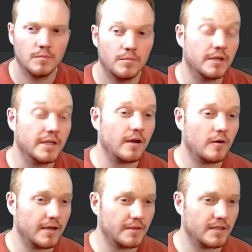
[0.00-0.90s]
But now
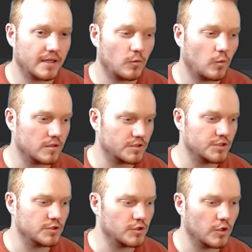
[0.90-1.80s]
I think I want
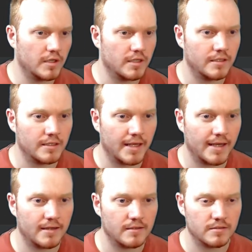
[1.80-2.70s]
to go ahead and
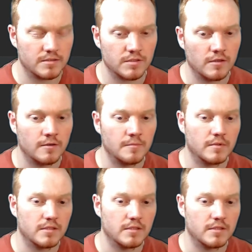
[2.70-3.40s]
add some